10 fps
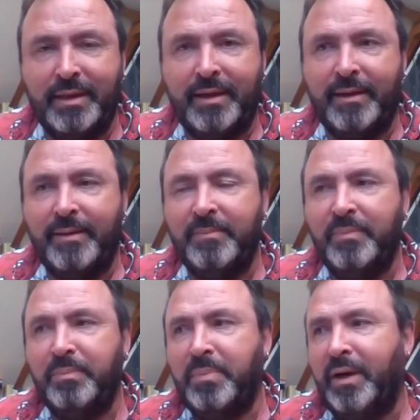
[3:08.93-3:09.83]

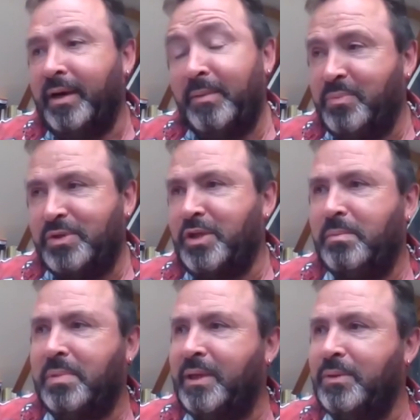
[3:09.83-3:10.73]
by
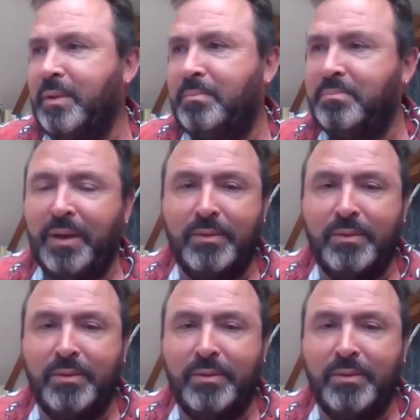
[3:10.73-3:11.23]
presumably all the